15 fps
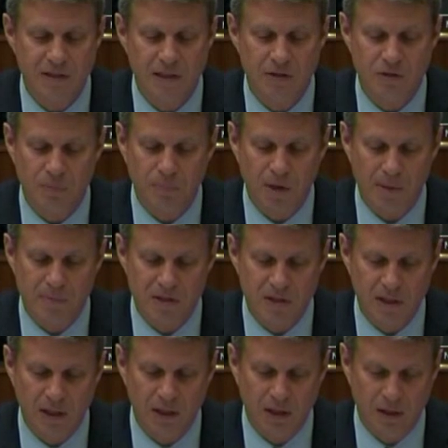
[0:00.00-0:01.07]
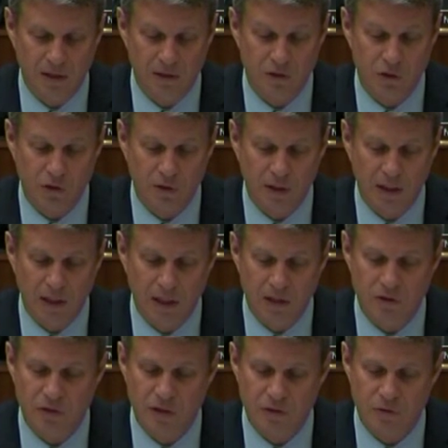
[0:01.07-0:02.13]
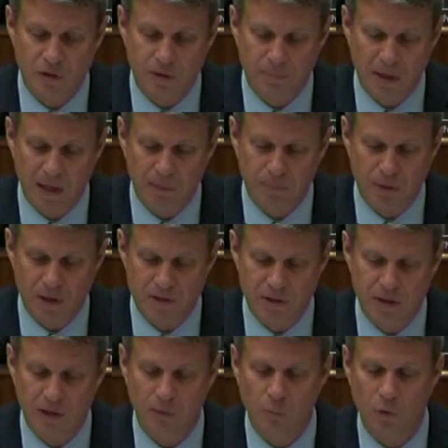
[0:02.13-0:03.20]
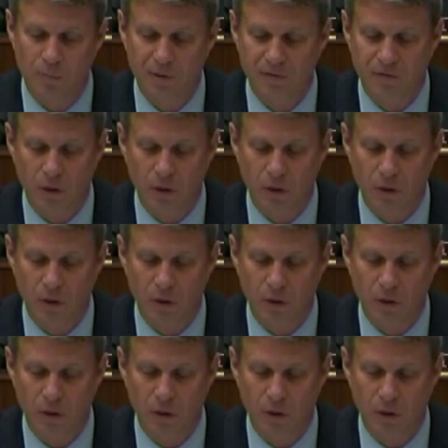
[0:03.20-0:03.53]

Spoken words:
seat supremacy and ensuring each district bank president will be